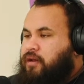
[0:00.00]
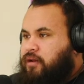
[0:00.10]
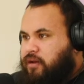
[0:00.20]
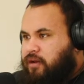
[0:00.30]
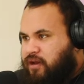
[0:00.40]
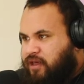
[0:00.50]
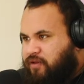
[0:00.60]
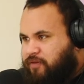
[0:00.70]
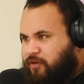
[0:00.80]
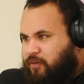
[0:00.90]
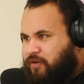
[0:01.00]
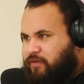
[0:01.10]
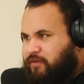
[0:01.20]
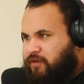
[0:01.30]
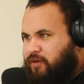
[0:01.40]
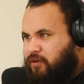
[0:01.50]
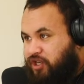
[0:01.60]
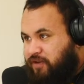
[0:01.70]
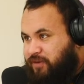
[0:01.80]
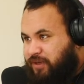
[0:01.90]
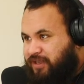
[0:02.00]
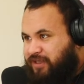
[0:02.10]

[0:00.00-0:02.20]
Another form of, did you have something?